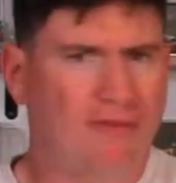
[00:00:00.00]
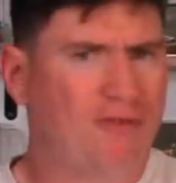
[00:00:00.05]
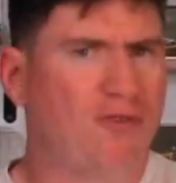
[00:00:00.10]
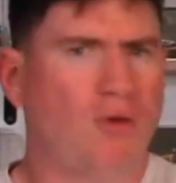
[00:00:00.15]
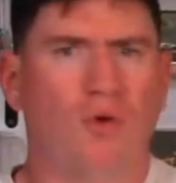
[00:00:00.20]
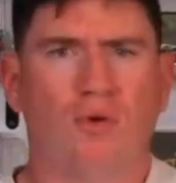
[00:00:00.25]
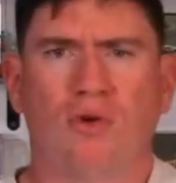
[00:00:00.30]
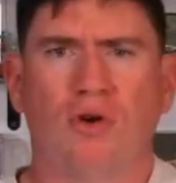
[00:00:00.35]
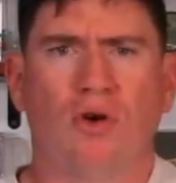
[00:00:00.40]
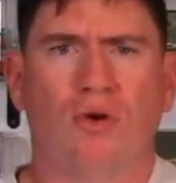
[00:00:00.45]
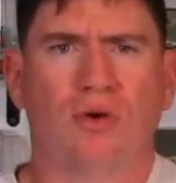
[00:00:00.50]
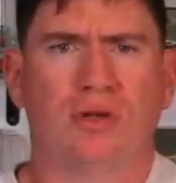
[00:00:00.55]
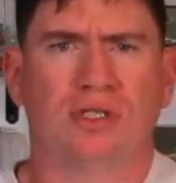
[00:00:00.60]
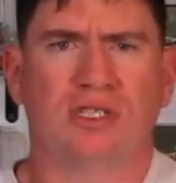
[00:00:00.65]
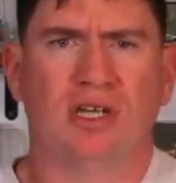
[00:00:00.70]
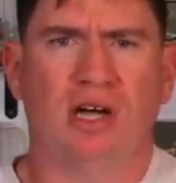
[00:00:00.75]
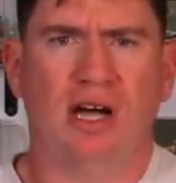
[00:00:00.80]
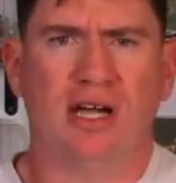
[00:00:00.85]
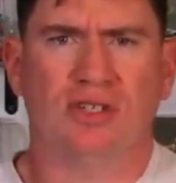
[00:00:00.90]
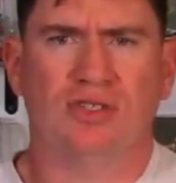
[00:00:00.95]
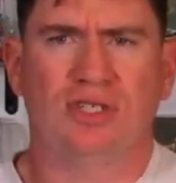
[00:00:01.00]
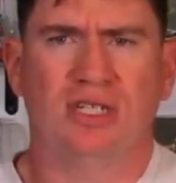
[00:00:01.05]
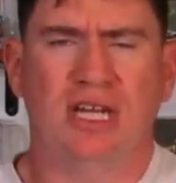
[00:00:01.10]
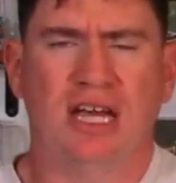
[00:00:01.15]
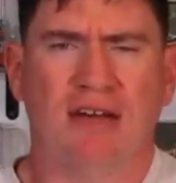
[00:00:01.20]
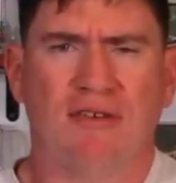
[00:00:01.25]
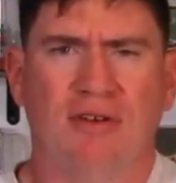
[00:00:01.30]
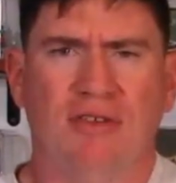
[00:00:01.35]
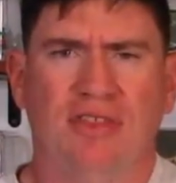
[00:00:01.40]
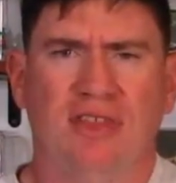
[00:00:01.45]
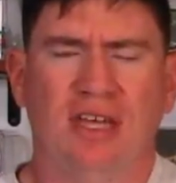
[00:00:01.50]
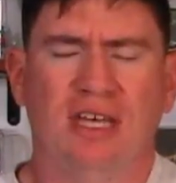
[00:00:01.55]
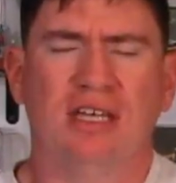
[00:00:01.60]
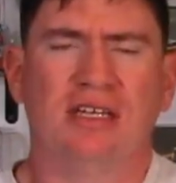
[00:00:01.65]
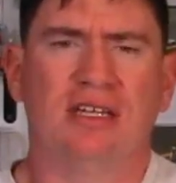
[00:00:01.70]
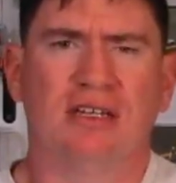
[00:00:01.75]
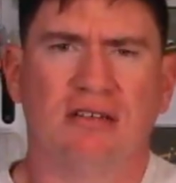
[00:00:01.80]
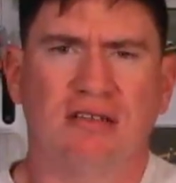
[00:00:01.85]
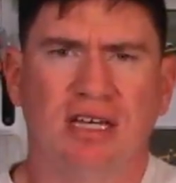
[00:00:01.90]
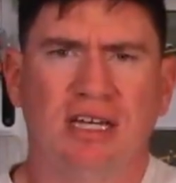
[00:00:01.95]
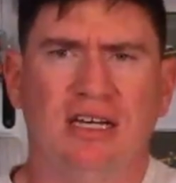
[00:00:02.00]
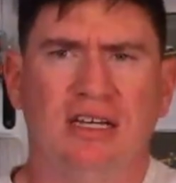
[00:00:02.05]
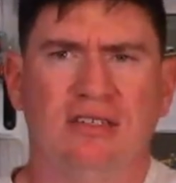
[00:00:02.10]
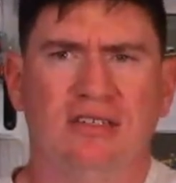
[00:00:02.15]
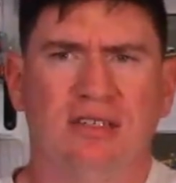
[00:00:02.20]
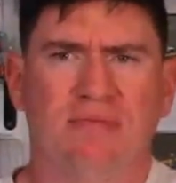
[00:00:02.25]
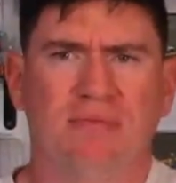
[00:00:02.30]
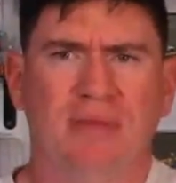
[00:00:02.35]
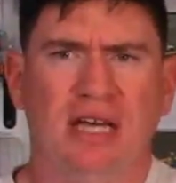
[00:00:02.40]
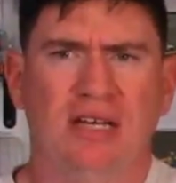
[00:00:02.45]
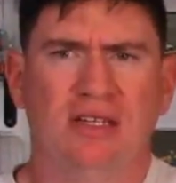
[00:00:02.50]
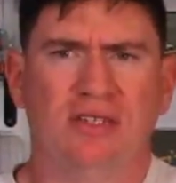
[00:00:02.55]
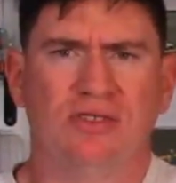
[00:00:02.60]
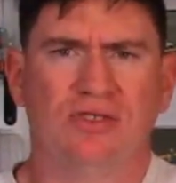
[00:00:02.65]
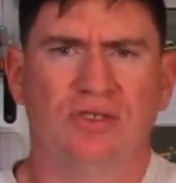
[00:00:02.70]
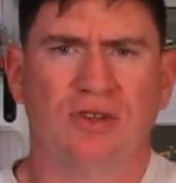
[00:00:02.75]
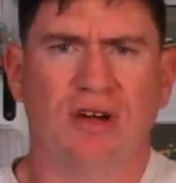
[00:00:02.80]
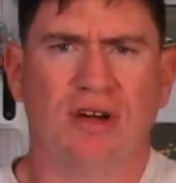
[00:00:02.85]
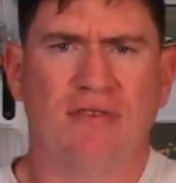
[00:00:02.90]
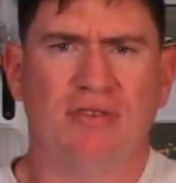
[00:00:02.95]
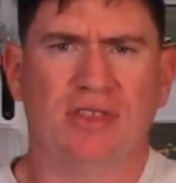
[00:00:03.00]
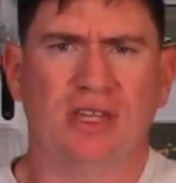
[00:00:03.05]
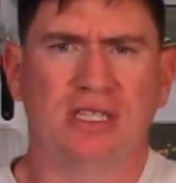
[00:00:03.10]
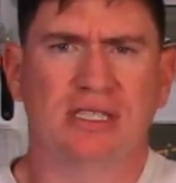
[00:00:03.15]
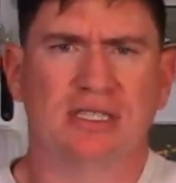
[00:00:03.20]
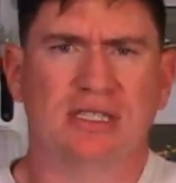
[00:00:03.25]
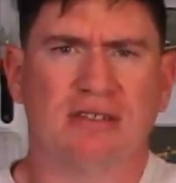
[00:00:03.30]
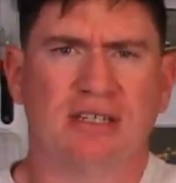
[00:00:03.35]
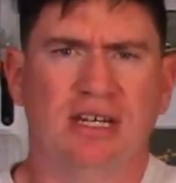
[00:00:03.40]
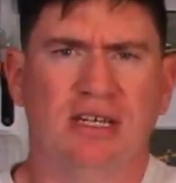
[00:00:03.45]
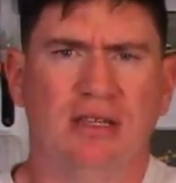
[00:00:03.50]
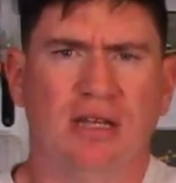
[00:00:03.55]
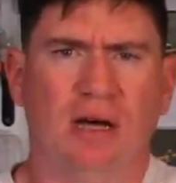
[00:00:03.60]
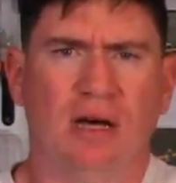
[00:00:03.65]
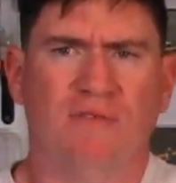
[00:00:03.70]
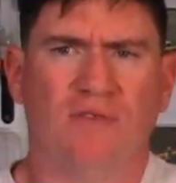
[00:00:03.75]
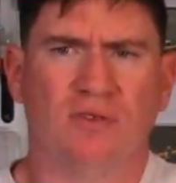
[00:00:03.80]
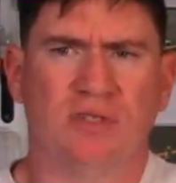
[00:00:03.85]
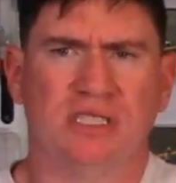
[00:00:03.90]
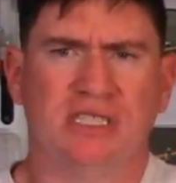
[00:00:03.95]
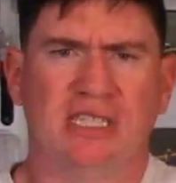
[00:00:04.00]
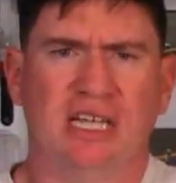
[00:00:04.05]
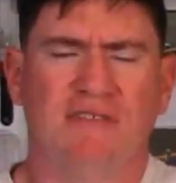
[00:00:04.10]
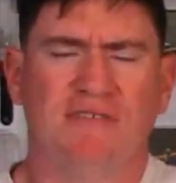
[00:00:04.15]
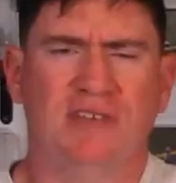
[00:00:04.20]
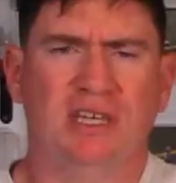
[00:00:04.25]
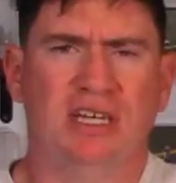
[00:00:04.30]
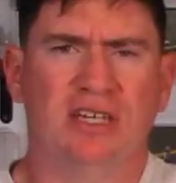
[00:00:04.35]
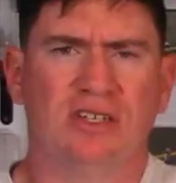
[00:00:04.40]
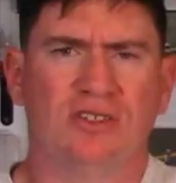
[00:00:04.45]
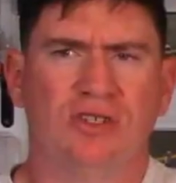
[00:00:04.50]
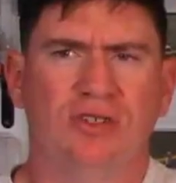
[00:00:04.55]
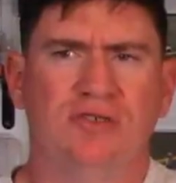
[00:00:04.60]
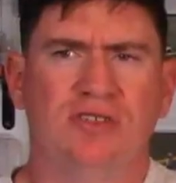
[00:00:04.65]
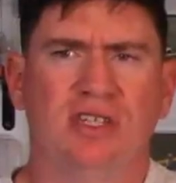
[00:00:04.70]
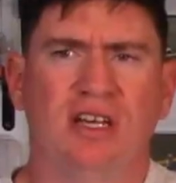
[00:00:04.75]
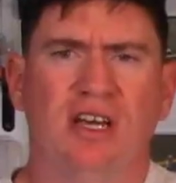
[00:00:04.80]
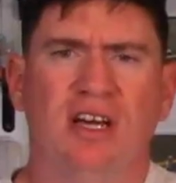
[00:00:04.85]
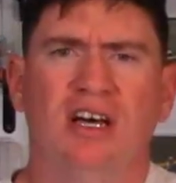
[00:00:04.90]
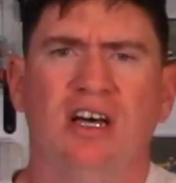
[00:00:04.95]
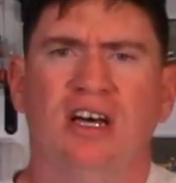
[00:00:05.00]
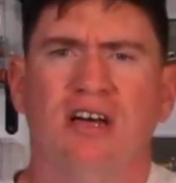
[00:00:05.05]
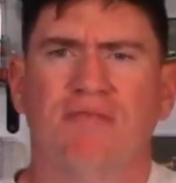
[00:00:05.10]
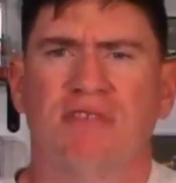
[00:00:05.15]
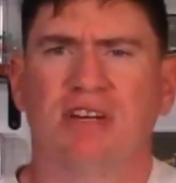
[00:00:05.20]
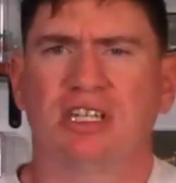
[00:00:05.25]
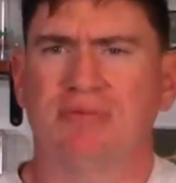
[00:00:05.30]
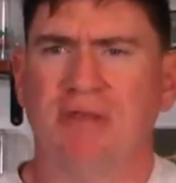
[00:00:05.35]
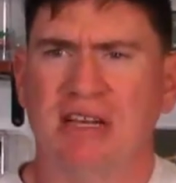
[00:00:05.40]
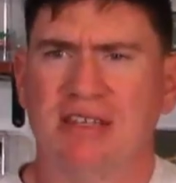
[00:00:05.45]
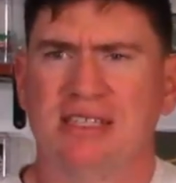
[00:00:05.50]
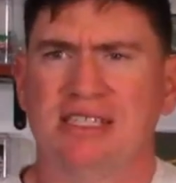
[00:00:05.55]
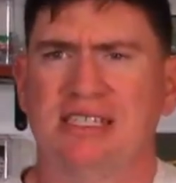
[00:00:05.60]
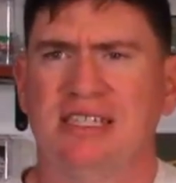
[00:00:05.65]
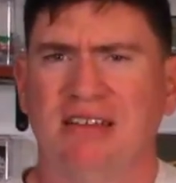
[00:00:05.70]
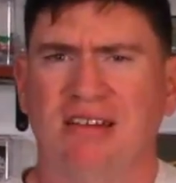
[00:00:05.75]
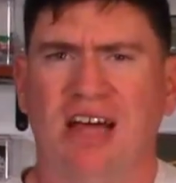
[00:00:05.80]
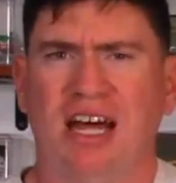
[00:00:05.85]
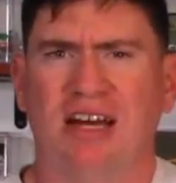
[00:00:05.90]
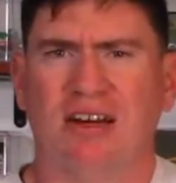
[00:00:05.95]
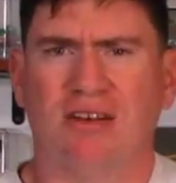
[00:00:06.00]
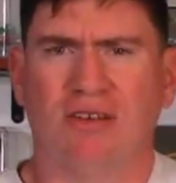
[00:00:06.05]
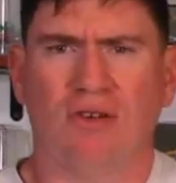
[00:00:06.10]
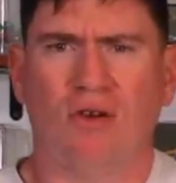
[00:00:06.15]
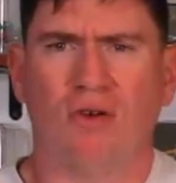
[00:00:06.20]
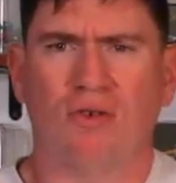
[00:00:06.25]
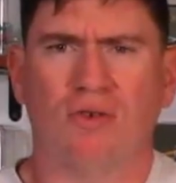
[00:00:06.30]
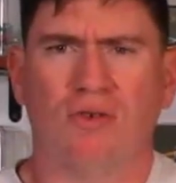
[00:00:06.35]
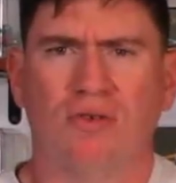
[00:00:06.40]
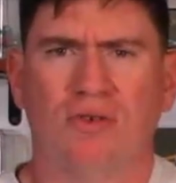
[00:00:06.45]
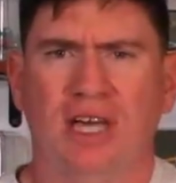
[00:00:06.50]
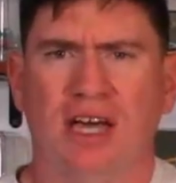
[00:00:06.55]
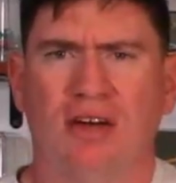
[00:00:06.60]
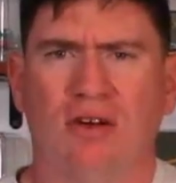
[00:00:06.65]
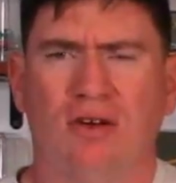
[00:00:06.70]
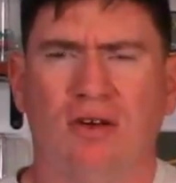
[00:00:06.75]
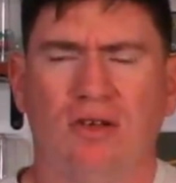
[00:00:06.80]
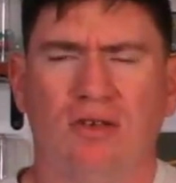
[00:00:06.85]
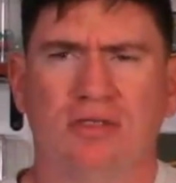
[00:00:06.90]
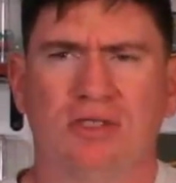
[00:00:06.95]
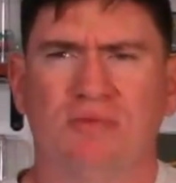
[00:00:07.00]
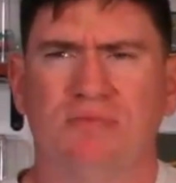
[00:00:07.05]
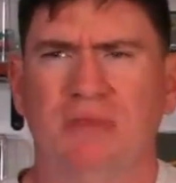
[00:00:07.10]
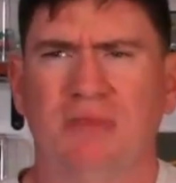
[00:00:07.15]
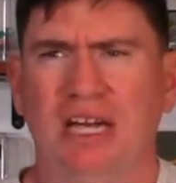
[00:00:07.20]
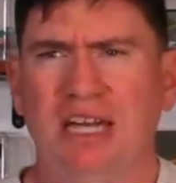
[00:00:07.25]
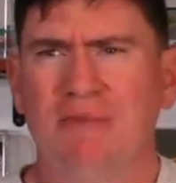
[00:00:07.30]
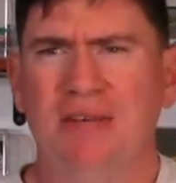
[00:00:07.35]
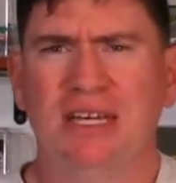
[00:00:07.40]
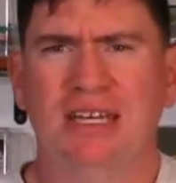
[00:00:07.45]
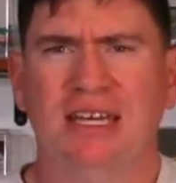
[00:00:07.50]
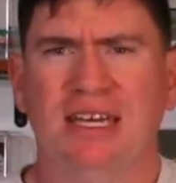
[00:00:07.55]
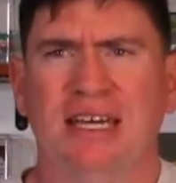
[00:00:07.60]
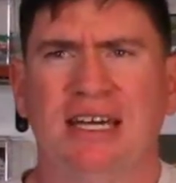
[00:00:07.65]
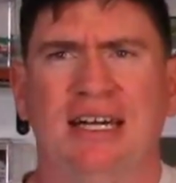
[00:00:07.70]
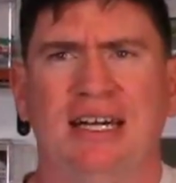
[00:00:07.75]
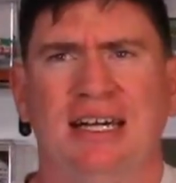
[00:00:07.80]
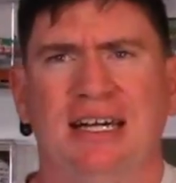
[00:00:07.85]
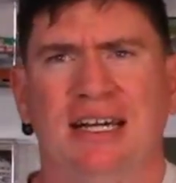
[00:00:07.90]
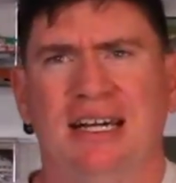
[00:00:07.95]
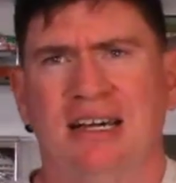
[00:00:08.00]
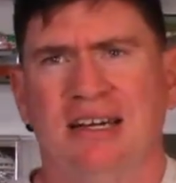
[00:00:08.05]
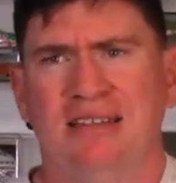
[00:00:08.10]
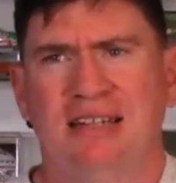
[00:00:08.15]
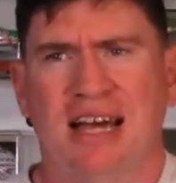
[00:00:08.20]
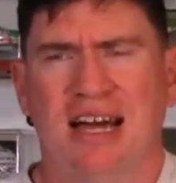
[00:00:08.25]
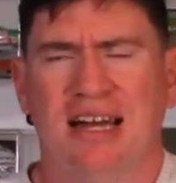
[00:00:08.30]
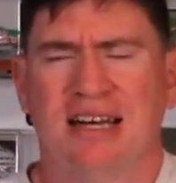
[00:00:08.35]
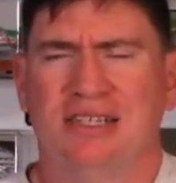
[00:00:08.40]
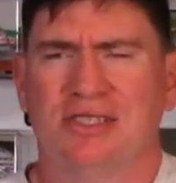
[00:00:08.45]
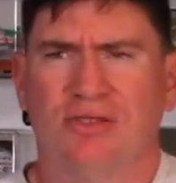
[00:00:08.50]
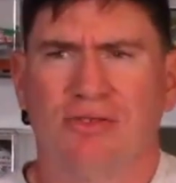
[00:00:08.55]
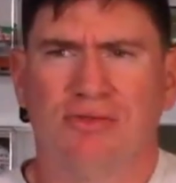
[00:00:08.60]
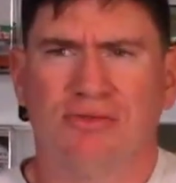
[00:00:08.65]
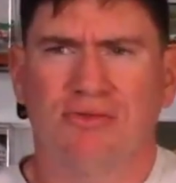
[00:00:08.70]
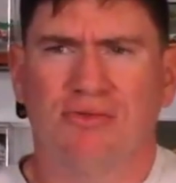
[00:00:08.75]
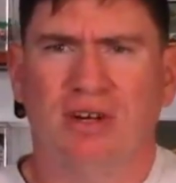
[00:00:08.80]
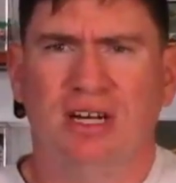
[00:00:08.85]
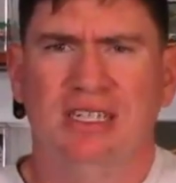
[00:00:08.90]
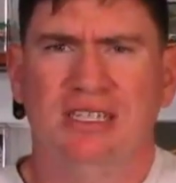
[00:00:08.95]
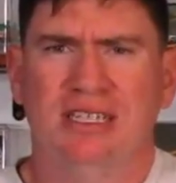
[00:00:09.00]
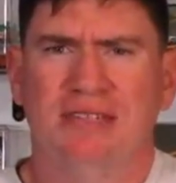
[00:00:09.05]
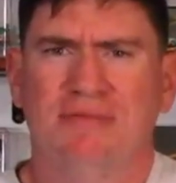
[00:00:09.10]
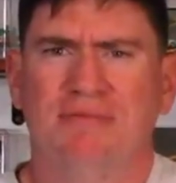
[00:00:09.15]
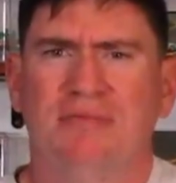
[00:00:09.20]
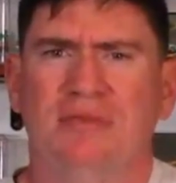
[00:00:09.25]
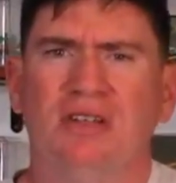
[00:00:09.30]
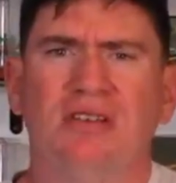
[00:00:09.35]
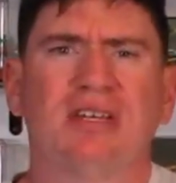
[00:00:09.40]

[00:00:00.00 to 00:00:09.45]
full course caution everything and clean to ensure everything's cleaned up for safety issues. But expect to see a lot of local yellows, maybe not as crazy,